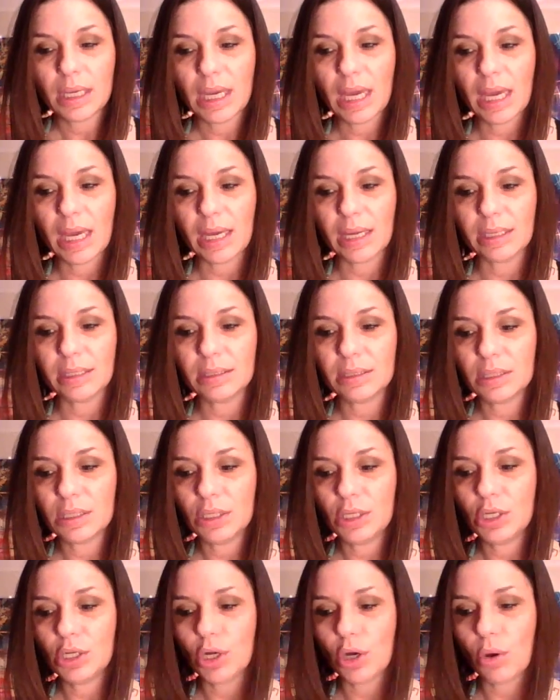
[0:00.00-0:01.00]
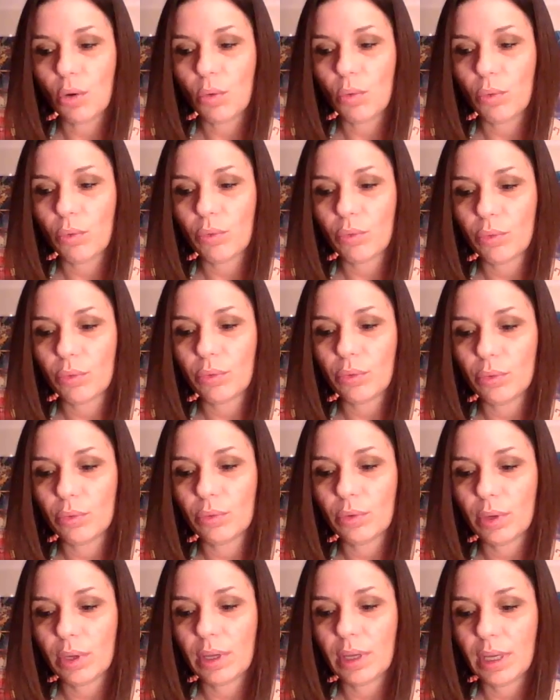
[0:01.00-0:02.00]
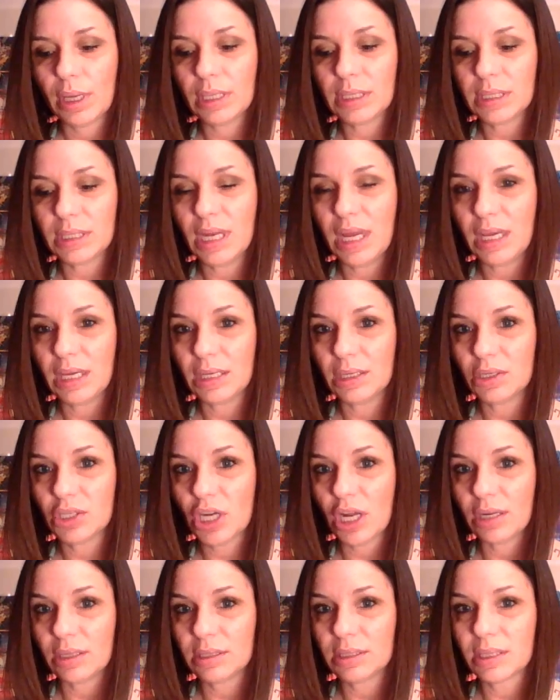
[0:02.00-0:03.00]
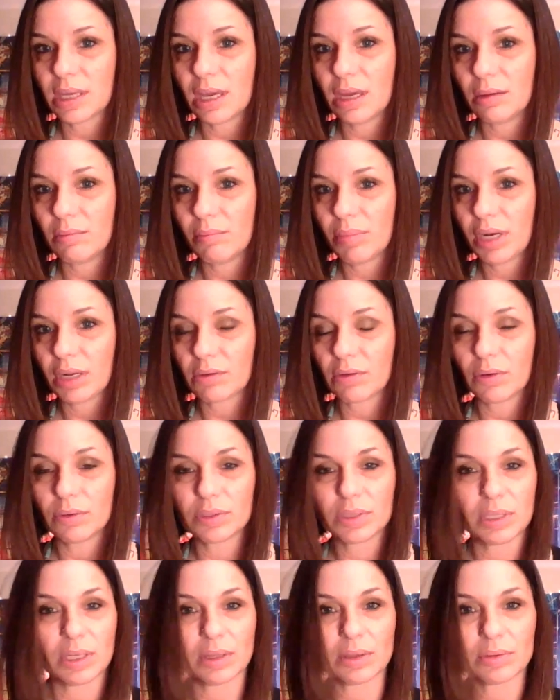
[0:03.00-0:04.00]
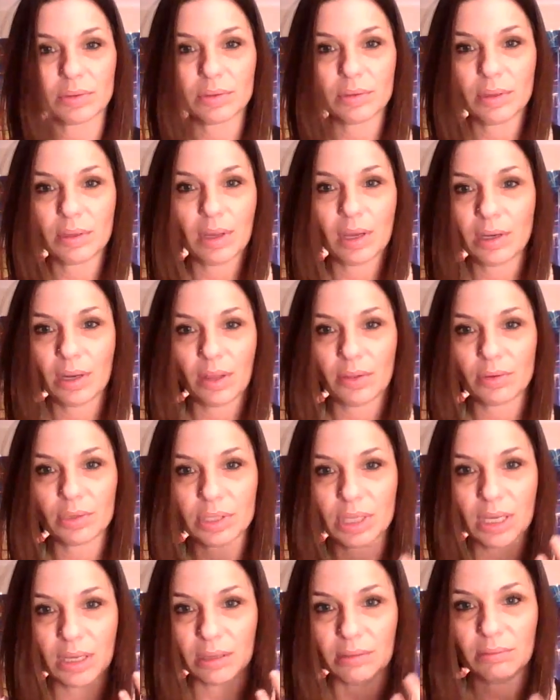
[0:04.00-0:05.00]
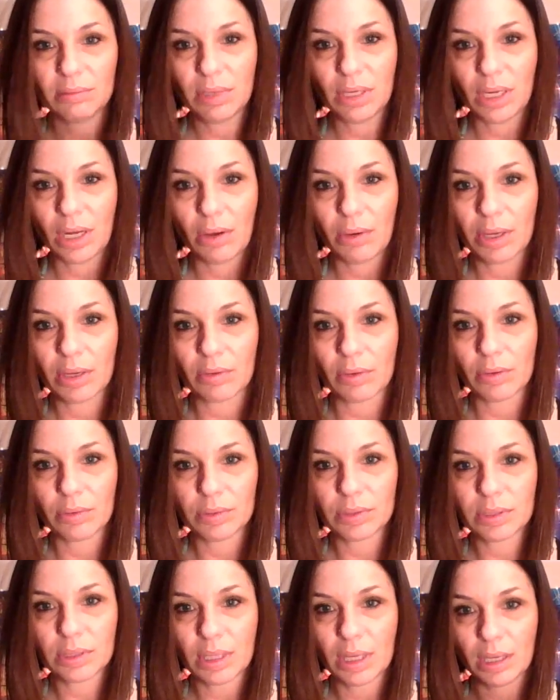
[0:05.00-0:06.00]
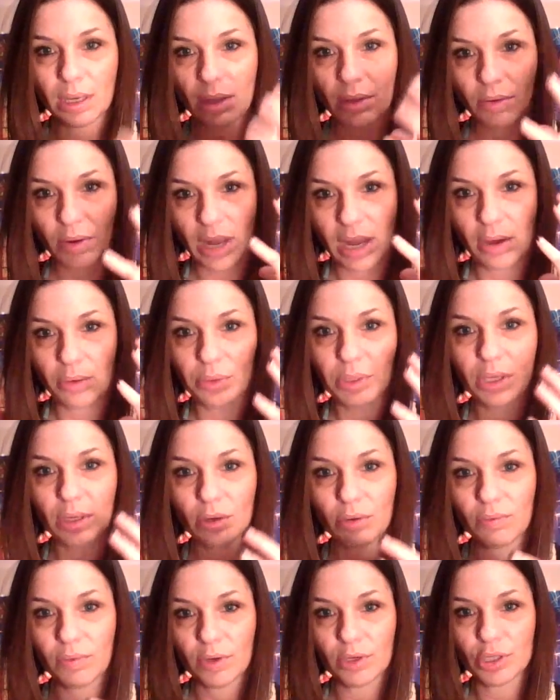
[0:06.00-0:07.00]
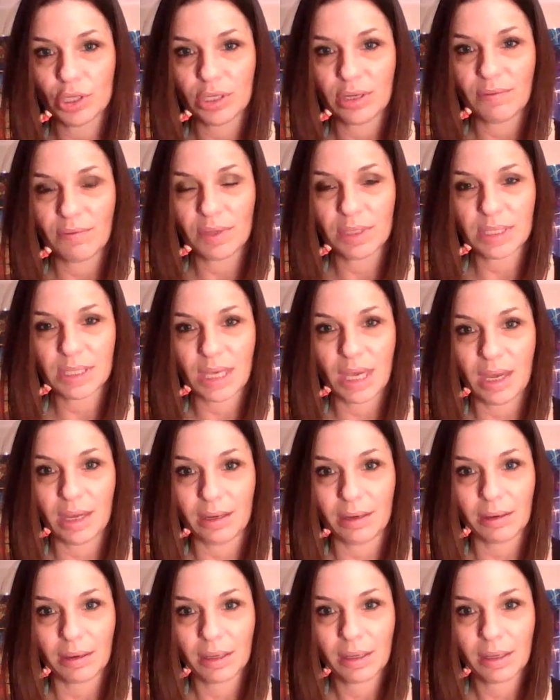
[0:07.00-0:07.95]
And, a snake can shed its skin, but it grows another skin. It grows another healthier version of the skin.